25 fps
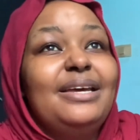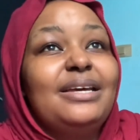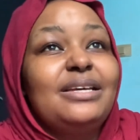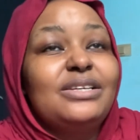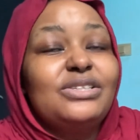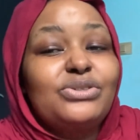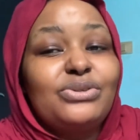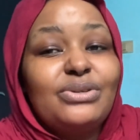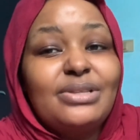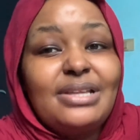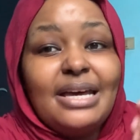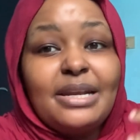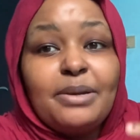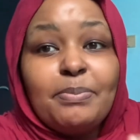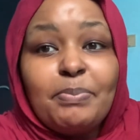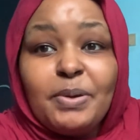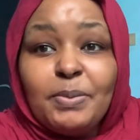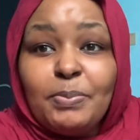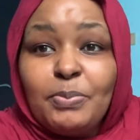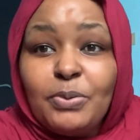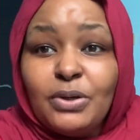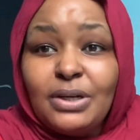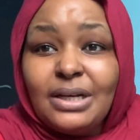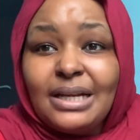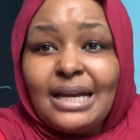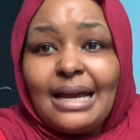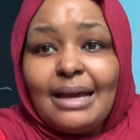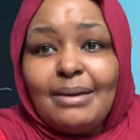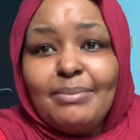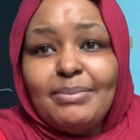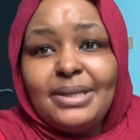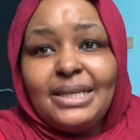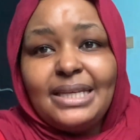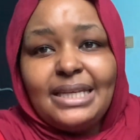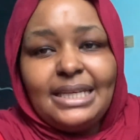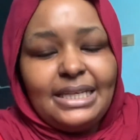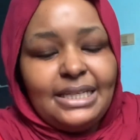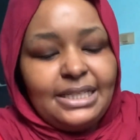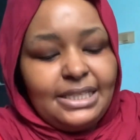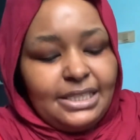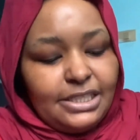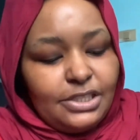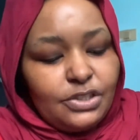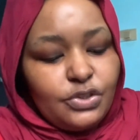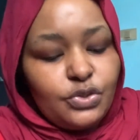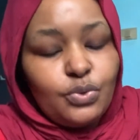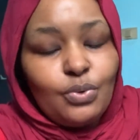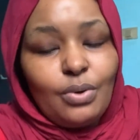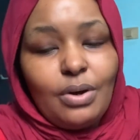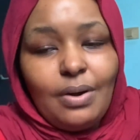so that people coming in
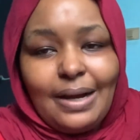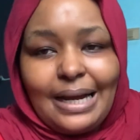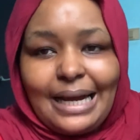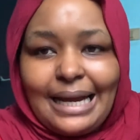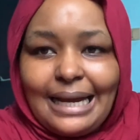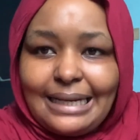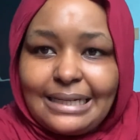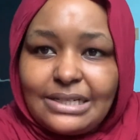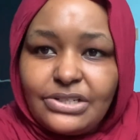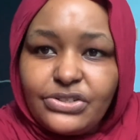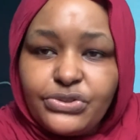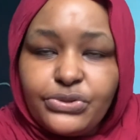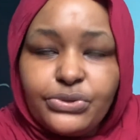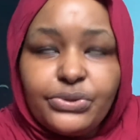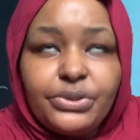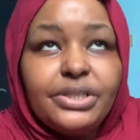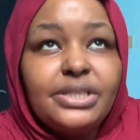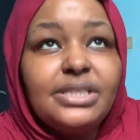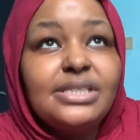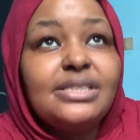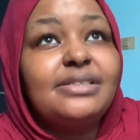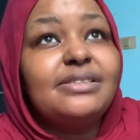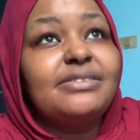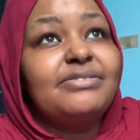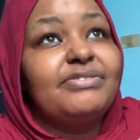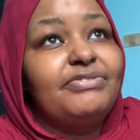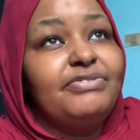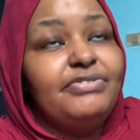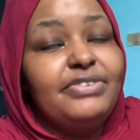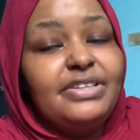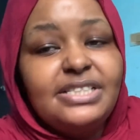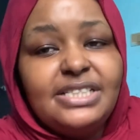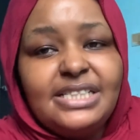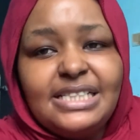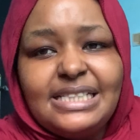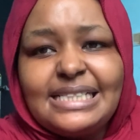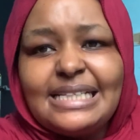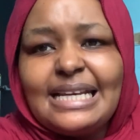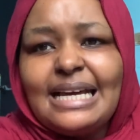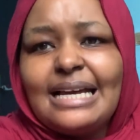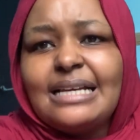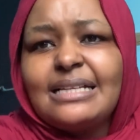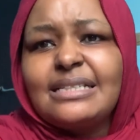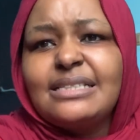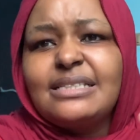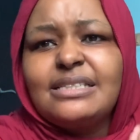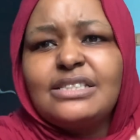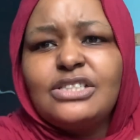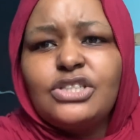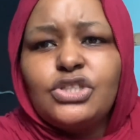into our countries,
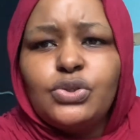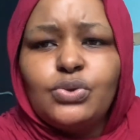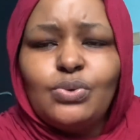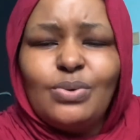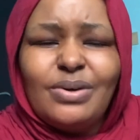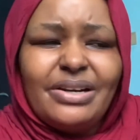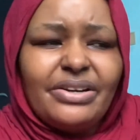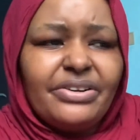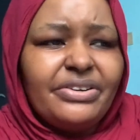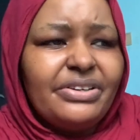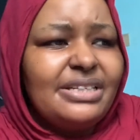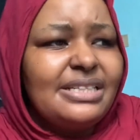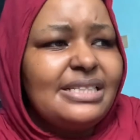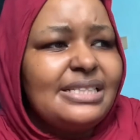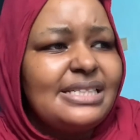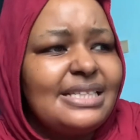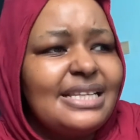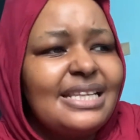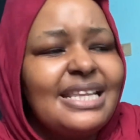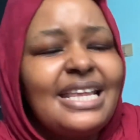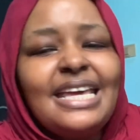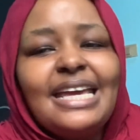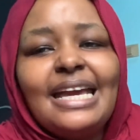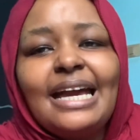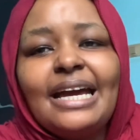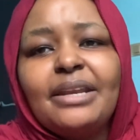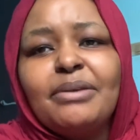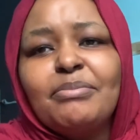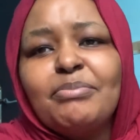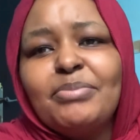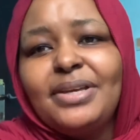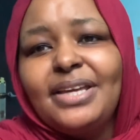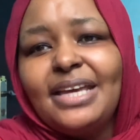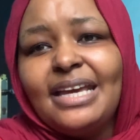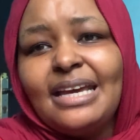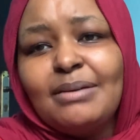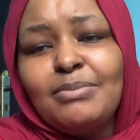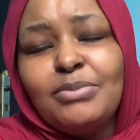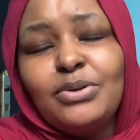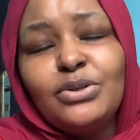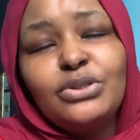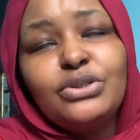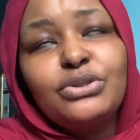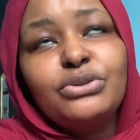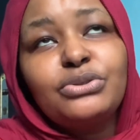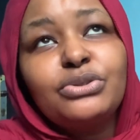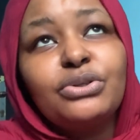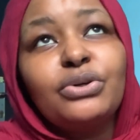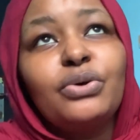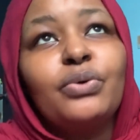visitors, tourists, they can be able
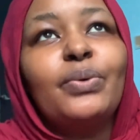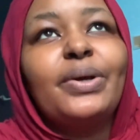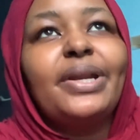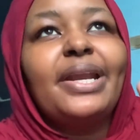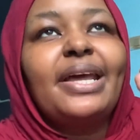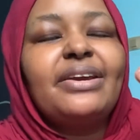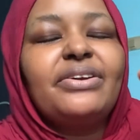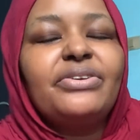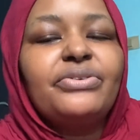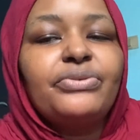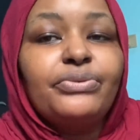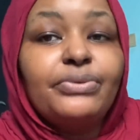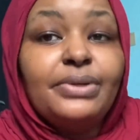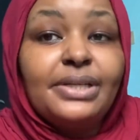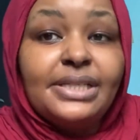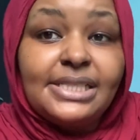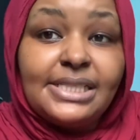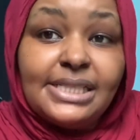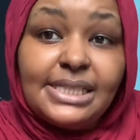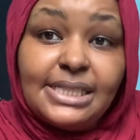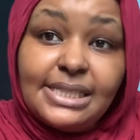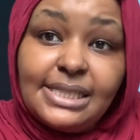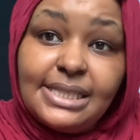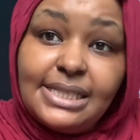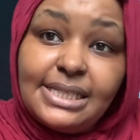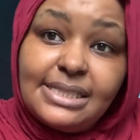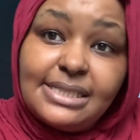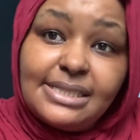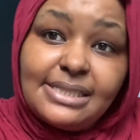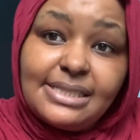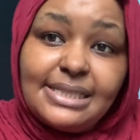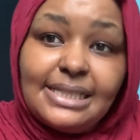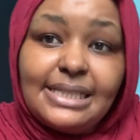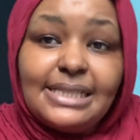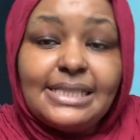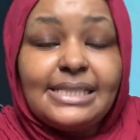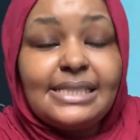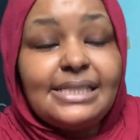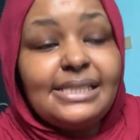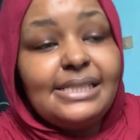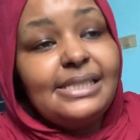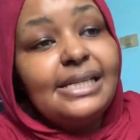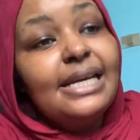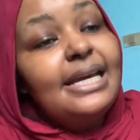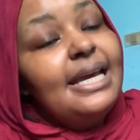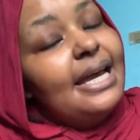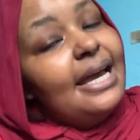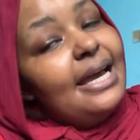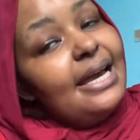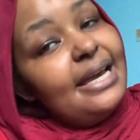to know, when I reach in this city,
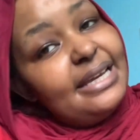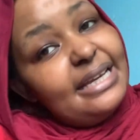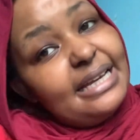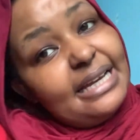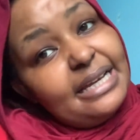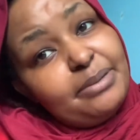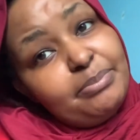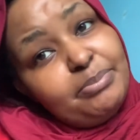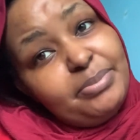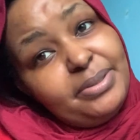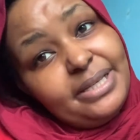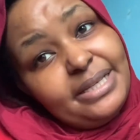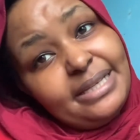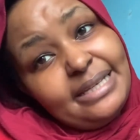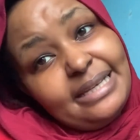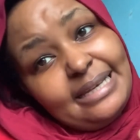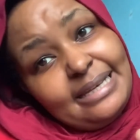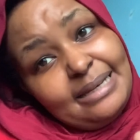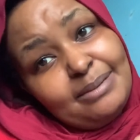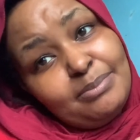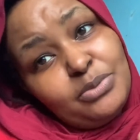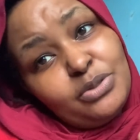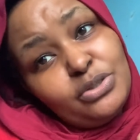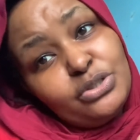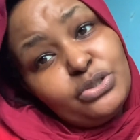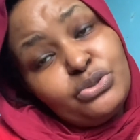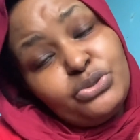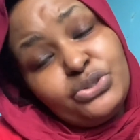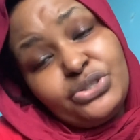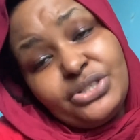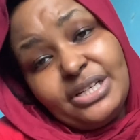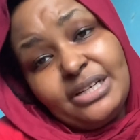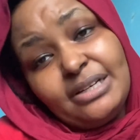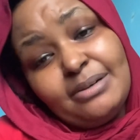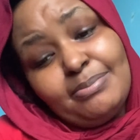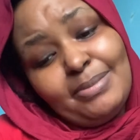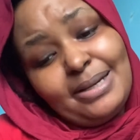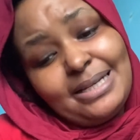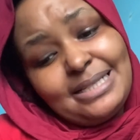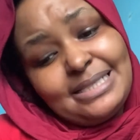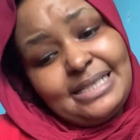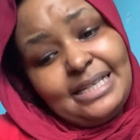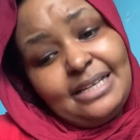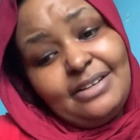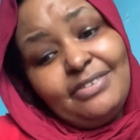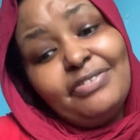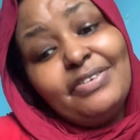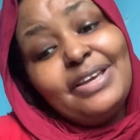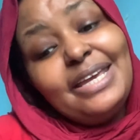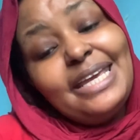I can be able to check
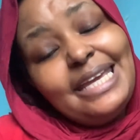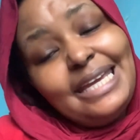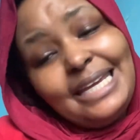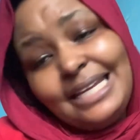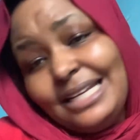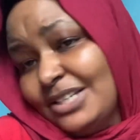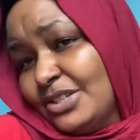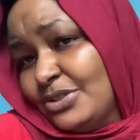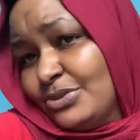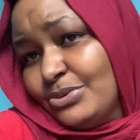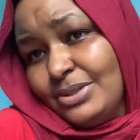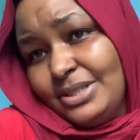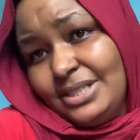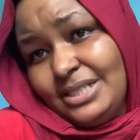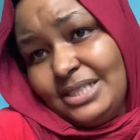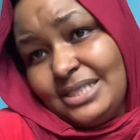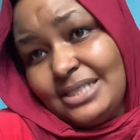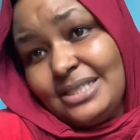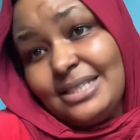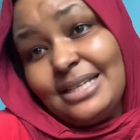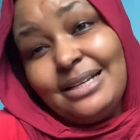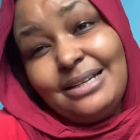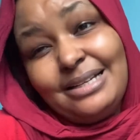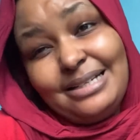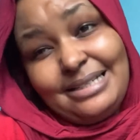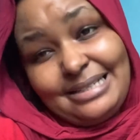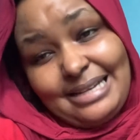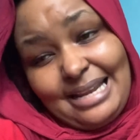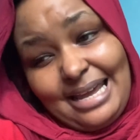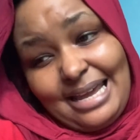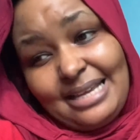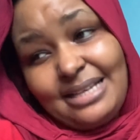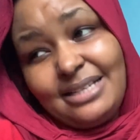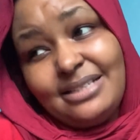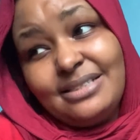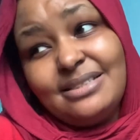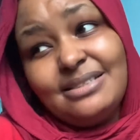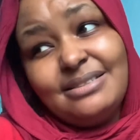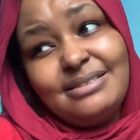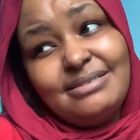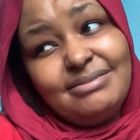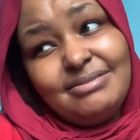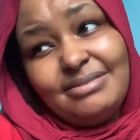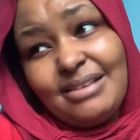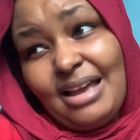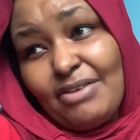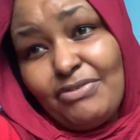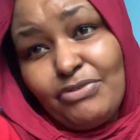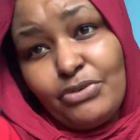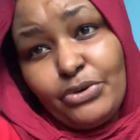myself into this nice,
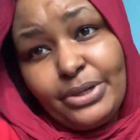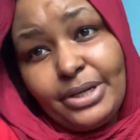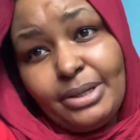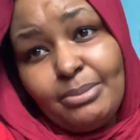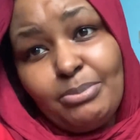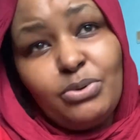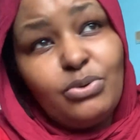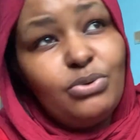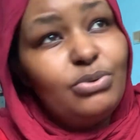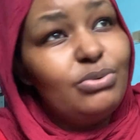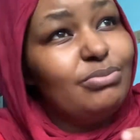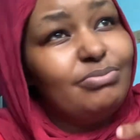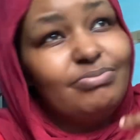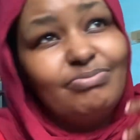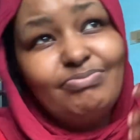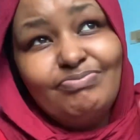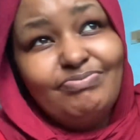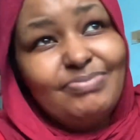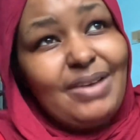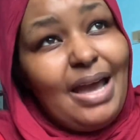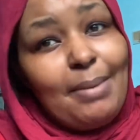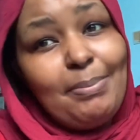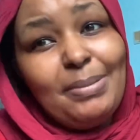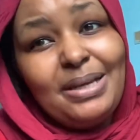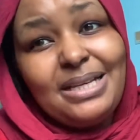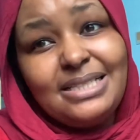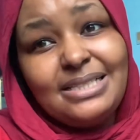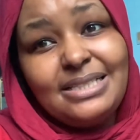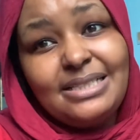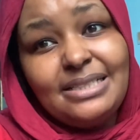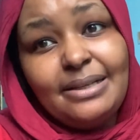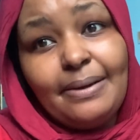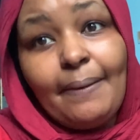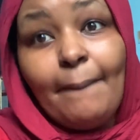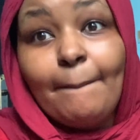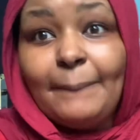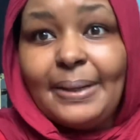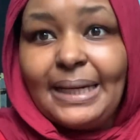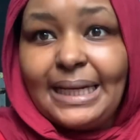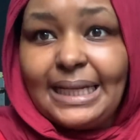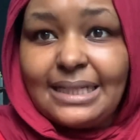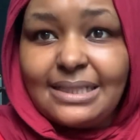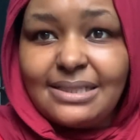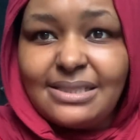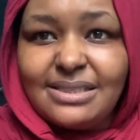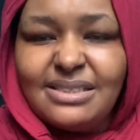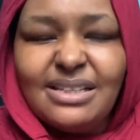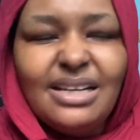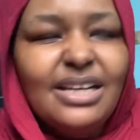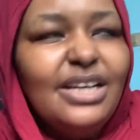affordable, amazing
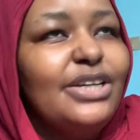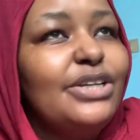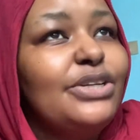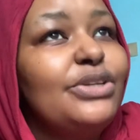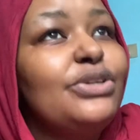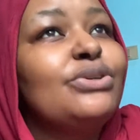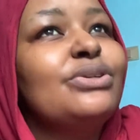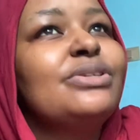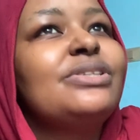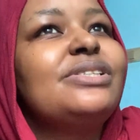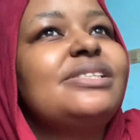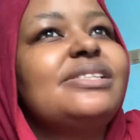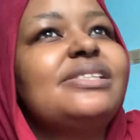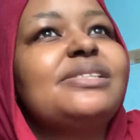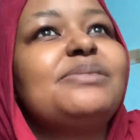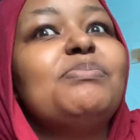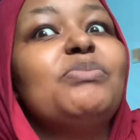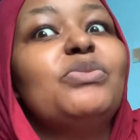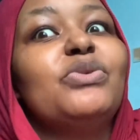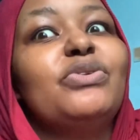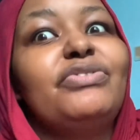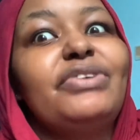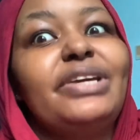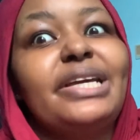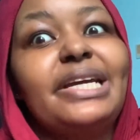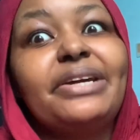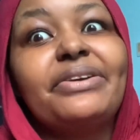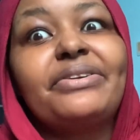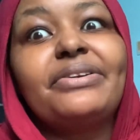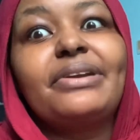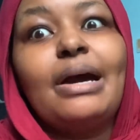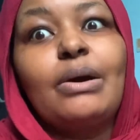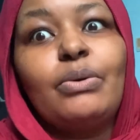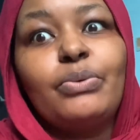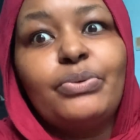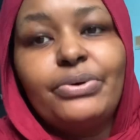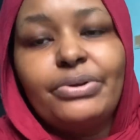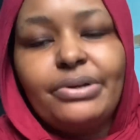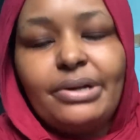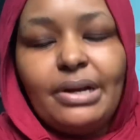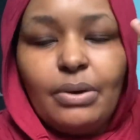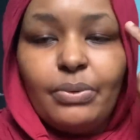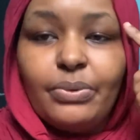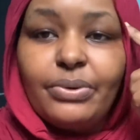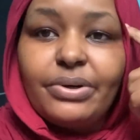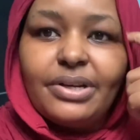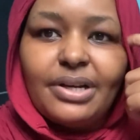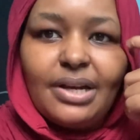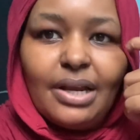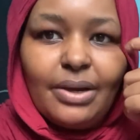place, not just moving round
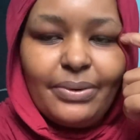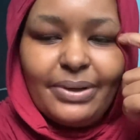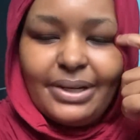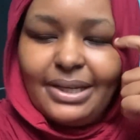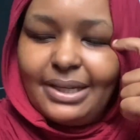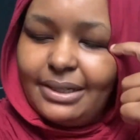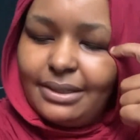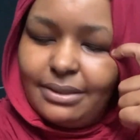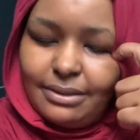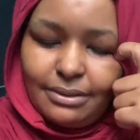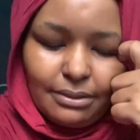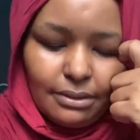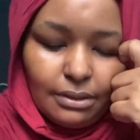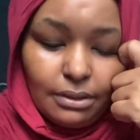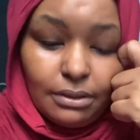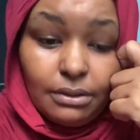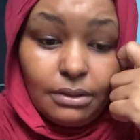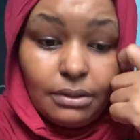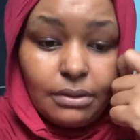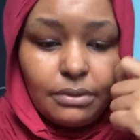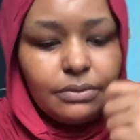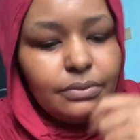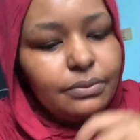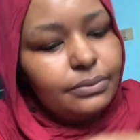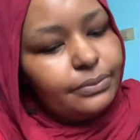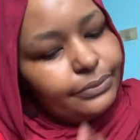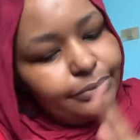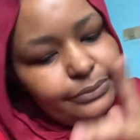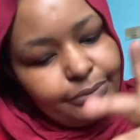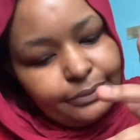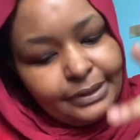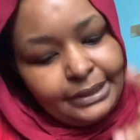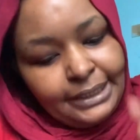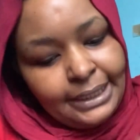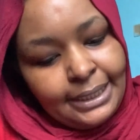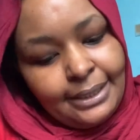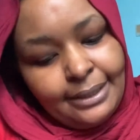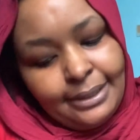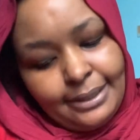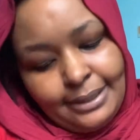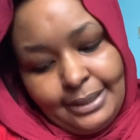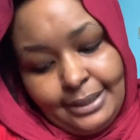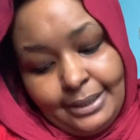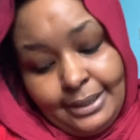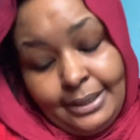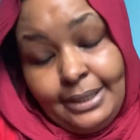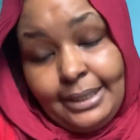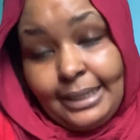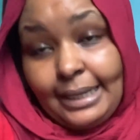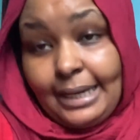and oh,
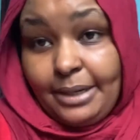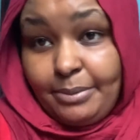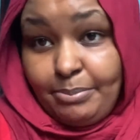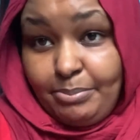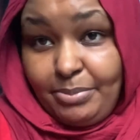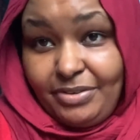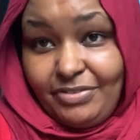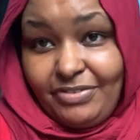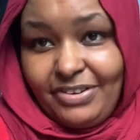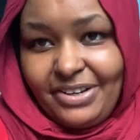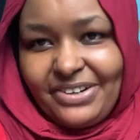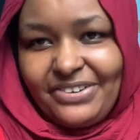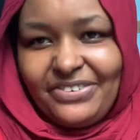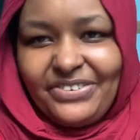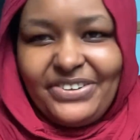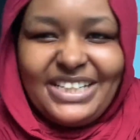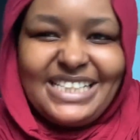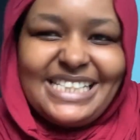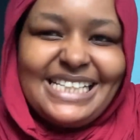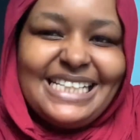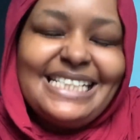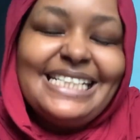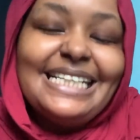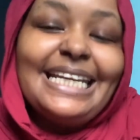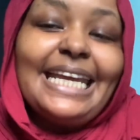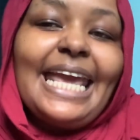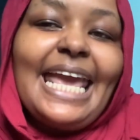can be very irritating.